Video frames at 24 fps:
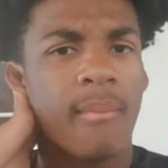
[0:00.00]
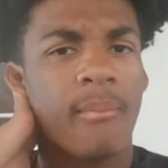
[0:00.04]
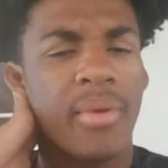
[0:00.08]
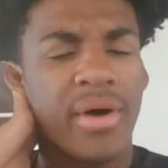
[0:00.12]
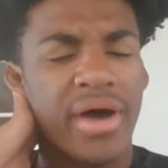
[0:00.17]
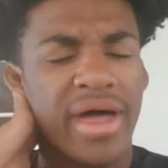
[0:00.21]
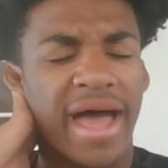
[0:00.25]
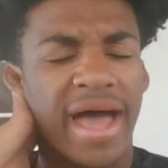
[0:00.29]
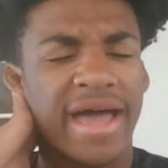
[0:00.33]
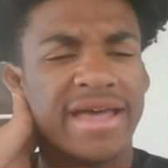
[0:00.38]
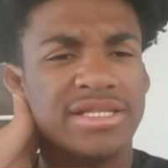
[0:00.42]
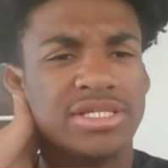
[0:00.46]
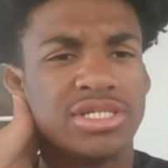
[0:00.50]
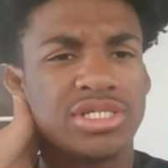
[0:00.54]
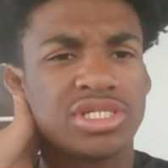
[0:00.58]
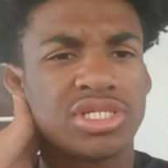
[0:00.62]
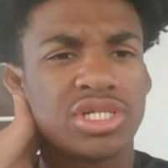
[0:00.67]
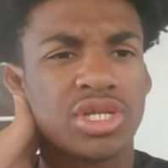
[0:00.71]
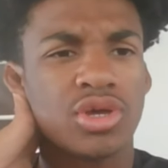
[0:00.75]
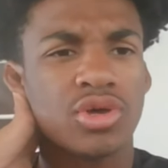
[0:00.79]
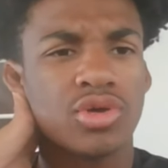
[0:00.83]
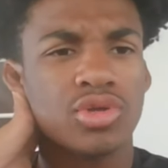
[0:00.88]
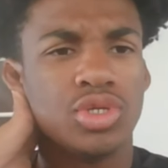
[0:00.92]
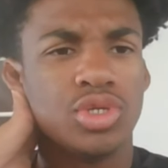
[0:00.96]
But I
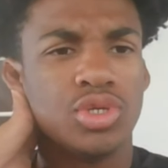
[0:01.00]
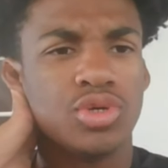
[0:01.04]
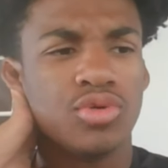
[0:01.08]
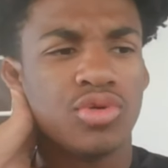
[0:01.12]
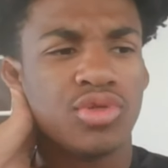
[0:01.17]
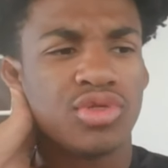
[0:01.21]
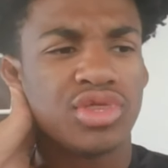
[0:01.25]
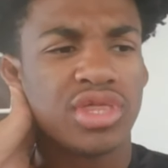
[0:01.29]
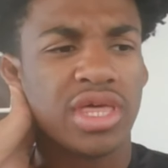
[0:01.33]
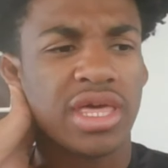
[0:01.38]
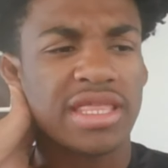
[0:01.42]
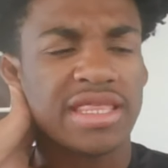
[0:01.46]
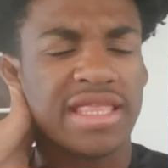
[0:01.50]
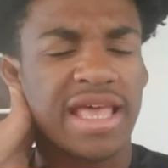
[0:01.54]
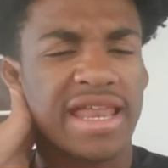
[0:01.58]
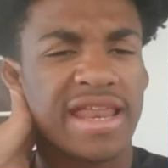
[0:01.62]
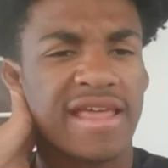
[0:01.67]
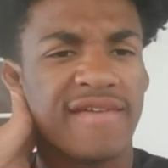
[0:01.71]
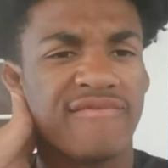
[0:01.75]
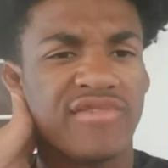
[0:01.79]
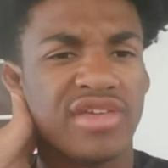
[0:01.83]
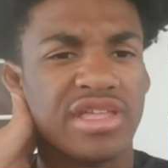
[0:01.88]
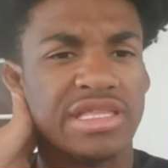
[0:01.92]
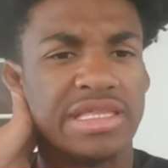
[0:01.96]
still do think that
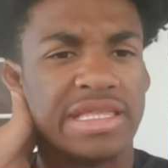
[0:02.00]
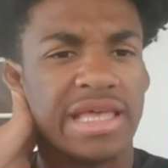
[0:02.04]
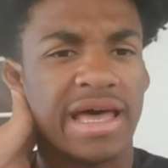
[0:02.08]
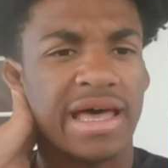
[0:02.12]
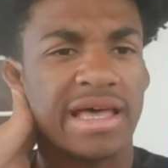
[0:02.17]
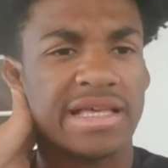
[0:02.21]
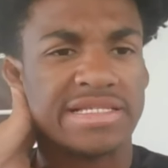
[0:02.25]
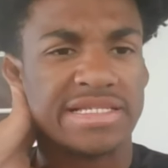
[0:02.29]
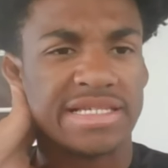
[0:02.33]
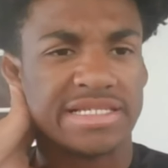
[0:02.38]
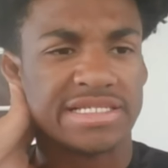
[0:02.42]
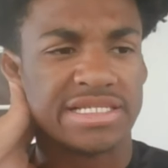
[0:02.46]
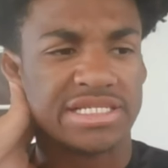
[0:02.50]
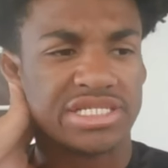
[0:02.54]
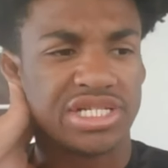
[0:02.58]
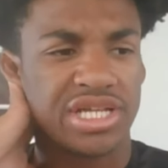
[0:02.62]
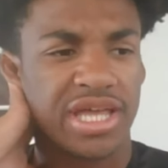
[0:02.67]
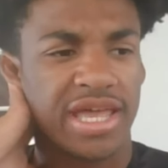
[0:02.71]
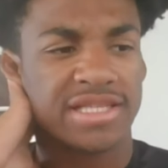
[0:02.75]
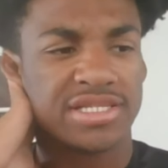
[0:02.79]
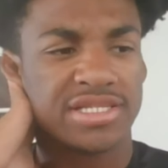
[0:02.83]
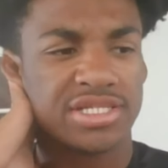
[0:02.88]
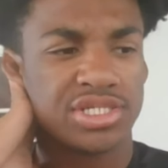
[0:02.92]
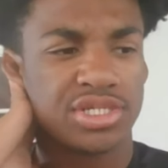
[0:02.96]
if he does, he has a
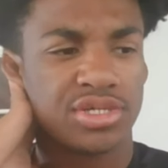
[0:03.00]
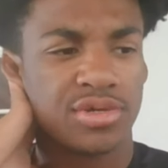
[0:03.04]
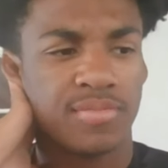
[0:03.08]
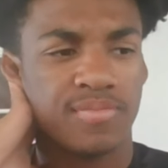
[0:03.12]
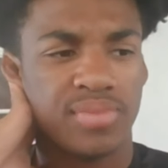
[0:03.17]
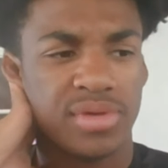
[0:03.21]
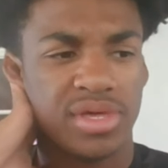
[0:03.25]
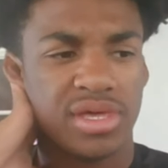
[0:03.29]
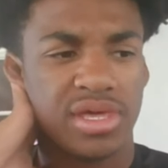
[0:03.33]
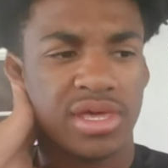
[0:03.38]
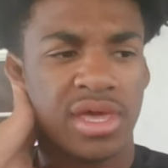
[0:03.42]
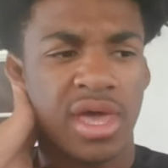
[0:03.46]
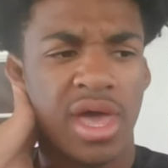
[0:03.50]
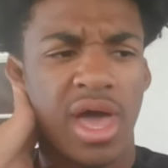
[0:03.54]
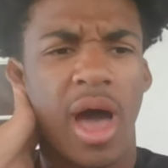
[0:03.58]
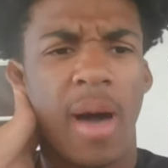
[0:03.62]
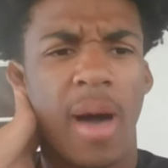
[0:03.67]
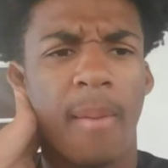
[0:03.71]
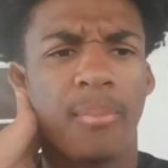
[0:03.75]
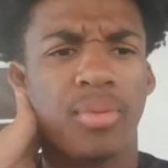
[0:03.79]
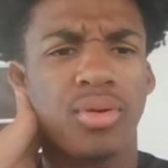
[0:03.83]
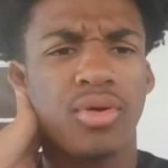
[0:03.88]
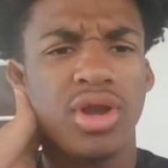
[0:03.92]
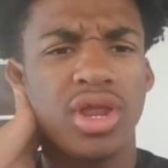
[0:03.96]
chance to be
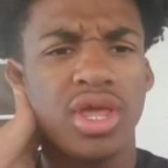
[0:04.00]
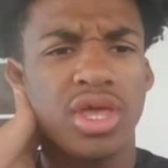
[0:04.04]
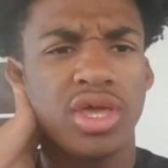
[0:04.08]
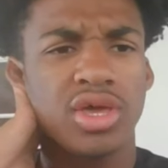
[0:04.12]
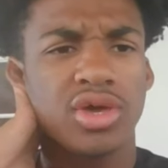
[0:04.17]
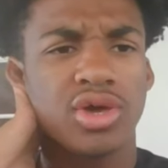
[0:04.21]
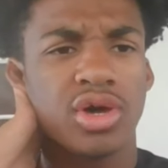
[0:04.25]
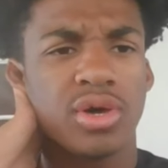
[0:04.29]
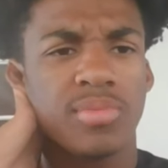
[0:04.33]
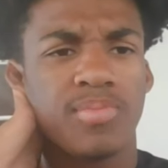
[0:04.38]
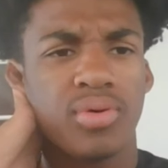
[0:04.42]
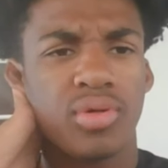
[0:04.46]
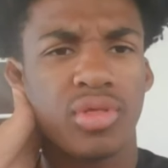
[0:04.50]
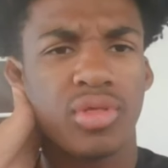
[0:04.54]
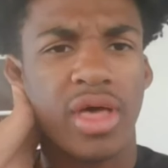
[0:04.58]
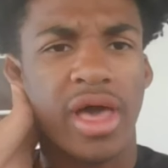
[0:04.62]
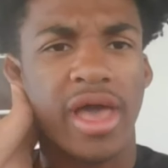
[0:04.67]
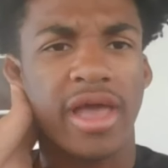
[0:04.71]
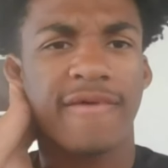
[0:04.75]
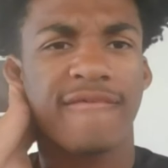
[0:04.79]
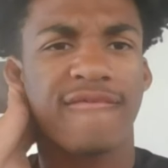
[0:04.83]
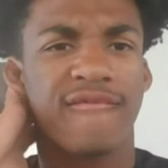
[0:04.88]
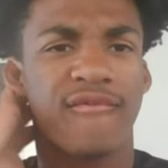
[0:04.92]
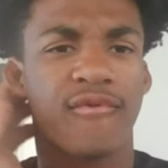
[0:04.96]
a pretty good
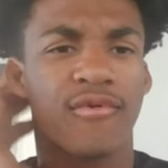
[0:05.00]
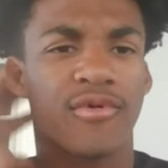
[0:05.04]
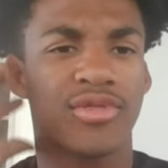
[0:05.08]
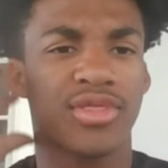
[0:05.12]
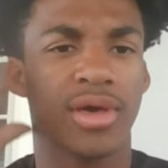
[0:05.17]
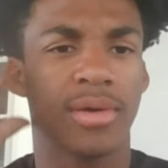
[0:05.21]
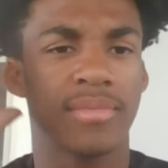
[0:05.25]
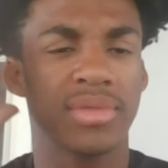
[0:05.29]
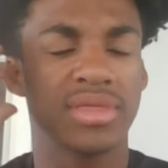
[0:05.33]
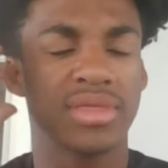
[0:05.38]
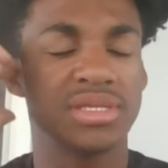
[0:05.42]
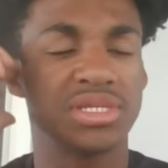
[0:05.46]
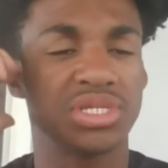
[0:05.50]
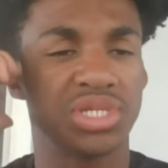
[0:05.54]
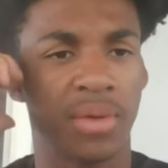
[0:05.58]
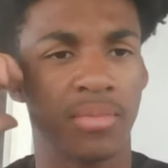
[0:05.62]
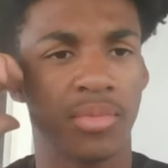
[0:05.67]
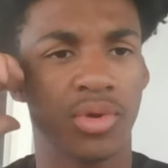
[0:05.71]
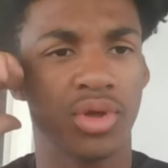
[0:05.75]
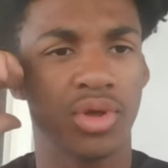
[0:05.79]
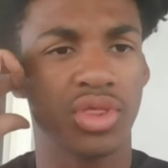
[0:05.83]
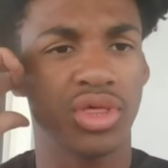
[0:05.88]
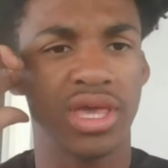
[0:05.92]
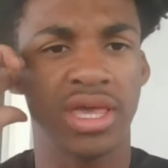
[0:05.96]
player for them in
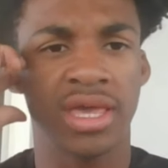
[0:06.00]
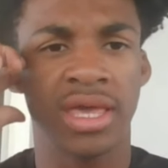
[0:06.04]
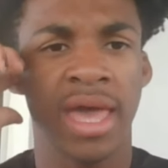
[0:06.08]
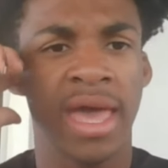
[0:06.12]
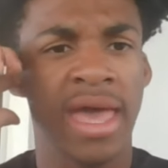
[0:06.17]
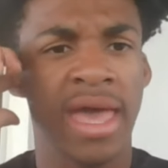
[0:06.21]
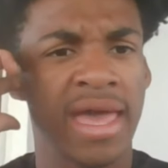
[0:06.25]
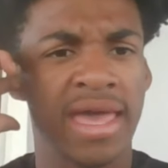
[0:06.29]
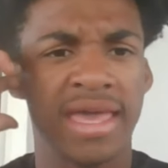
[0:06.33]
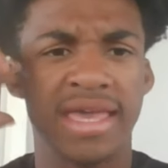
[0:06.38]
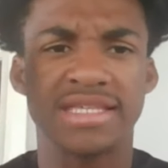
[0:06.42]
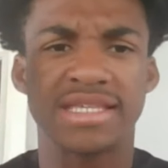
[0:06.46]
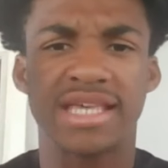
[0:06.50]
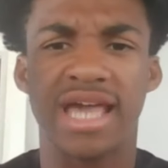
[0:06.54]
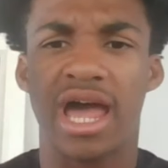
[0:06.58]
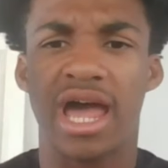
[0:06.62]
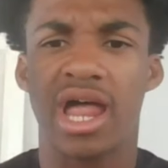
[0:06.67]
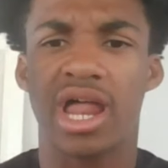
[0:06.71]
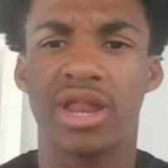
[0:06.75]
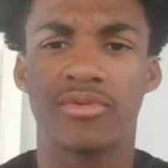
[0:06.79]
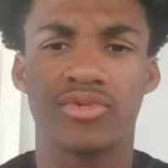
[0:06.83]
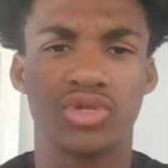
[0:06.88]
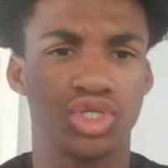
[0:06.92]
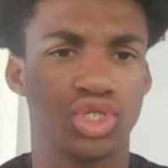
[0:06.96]
Summer League. He's
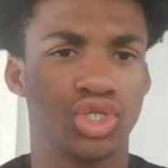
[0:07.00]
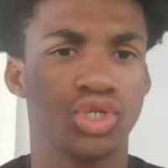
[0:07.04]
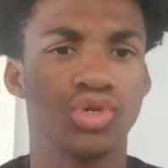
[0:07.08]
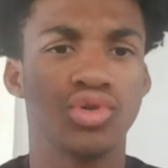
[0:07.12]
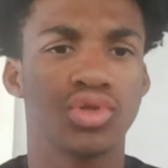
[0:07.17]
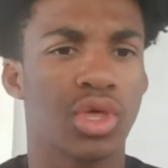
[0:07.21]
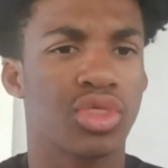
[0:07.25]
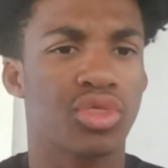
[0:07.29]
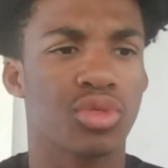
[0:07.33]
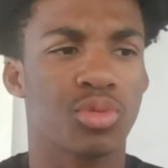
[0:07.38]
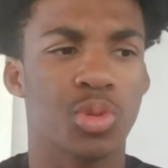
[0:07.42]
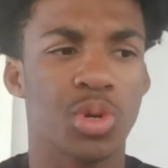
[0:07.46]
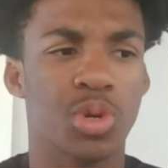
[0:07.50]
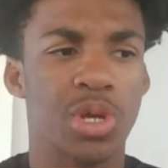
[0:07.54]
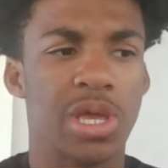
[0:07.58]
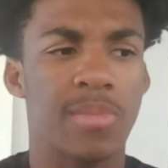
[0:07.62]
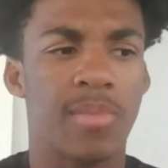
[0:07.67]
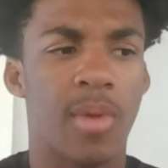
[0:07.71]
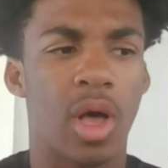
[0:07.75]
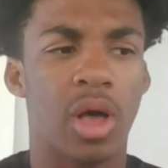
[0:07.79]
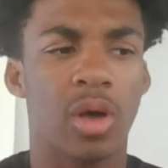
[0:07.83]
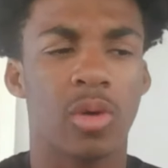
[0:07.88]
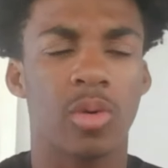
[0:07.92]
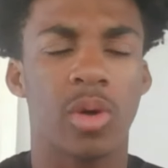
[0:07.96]
got to shoot the three
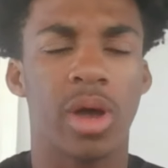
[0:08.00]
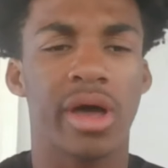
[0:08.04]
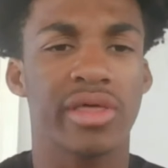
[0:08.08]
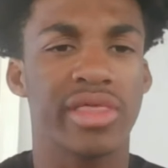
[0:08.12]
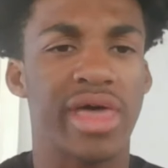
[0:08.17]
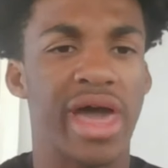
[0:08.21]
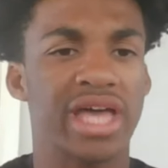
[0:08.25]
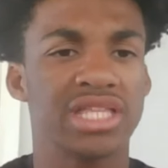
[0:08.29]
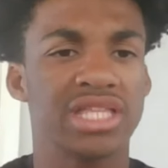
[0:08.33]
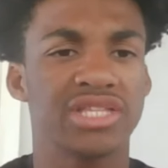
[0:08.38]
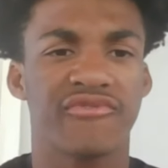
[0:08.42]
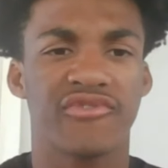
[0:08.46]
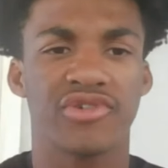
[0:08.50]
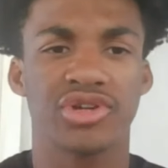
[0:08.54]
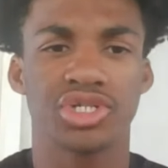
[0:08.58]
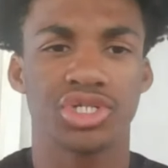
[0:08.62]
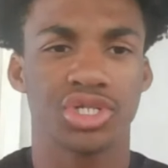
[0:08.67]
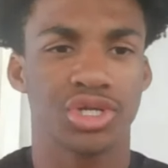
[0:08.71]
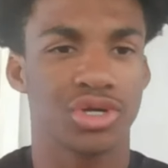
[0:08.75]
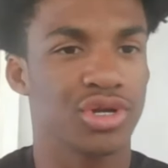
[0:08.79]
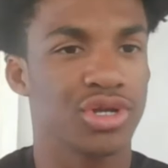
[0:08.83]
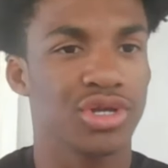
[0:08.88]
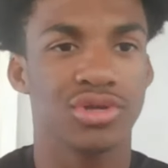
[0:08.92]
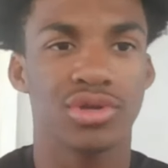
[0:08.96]
ball well, that's for
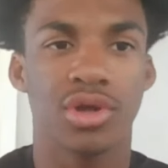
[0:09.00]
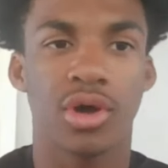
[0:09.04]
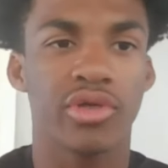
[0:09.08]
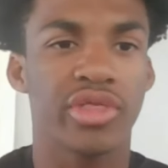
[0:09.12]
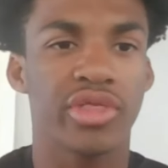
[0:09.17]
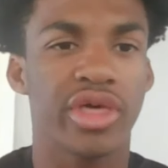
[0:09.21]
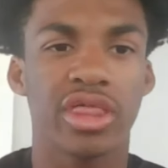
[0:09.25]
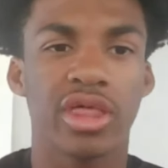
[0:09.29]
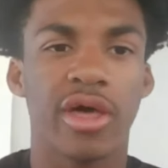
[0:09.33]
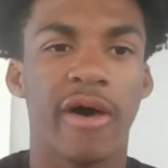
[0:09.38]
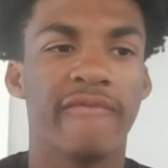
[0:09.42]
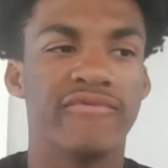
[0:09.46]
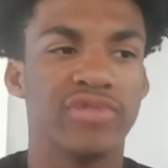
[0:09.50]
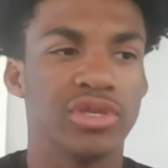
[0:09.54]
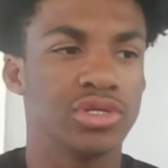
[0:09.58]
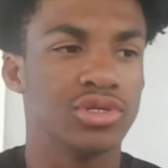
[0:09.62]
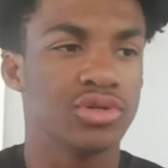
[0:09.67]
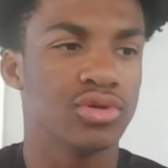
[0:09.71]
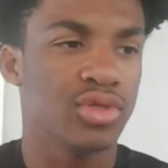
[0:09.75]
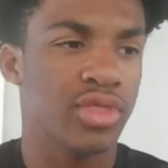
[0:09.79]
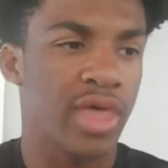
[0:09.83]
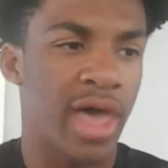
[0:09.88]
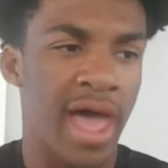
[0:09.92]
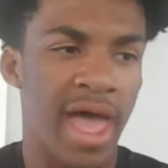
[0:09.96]
sure. You know they love to
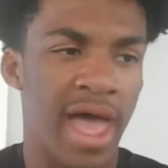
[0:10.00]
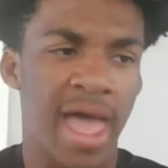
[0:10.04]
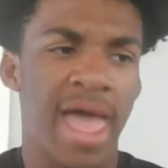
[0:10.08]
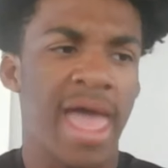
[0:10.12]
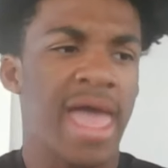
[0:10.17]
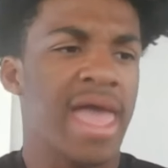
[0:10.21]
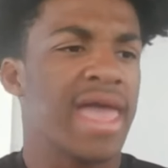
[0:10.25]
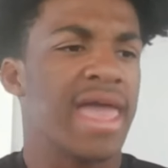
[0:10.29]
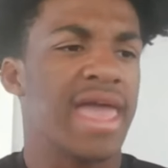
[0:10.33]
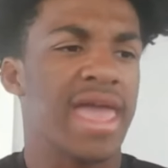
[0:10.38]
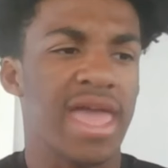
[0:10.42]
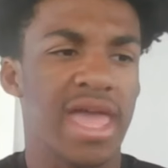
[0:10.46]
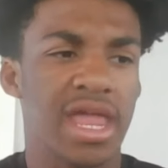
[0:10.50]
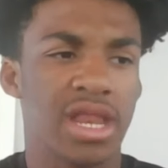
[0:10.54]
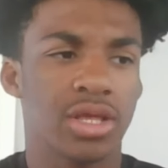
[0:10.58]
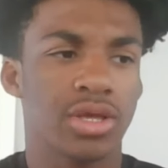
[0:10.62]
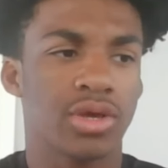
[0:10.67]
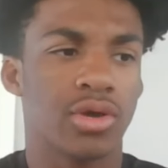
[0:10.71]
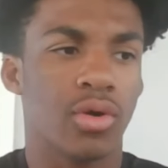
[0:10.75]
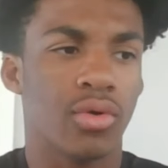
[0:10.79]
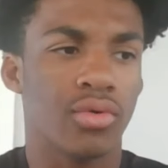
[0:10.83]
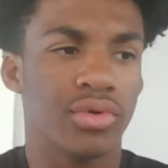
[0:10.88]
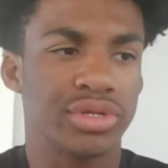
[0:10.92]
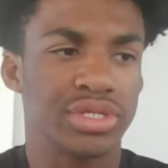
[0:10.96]
do that in
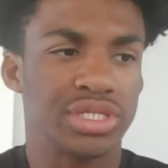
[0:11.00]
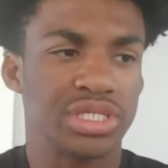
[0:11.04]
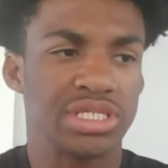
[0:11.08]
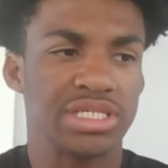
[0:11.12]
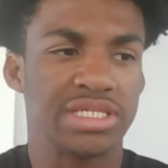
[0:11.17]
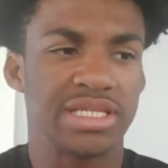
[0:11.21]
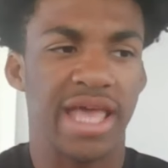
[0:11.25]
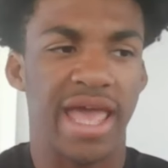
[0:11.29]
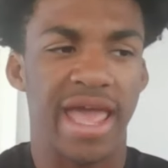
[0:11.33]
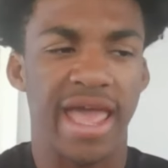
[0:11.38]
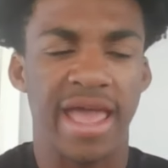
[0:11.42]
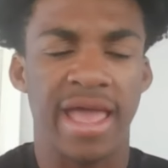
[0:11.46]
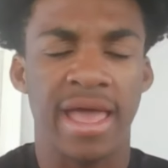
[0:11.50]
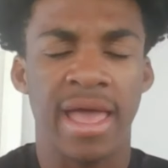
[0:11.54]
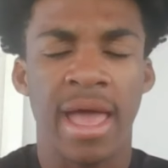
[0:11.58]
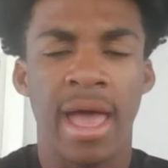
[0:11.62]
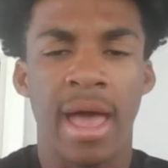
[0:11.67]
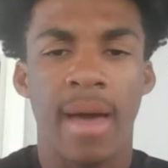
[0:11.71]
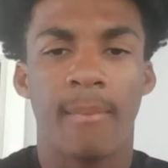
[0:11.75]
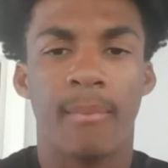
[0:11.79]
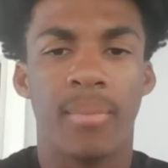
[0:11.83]
Golden State.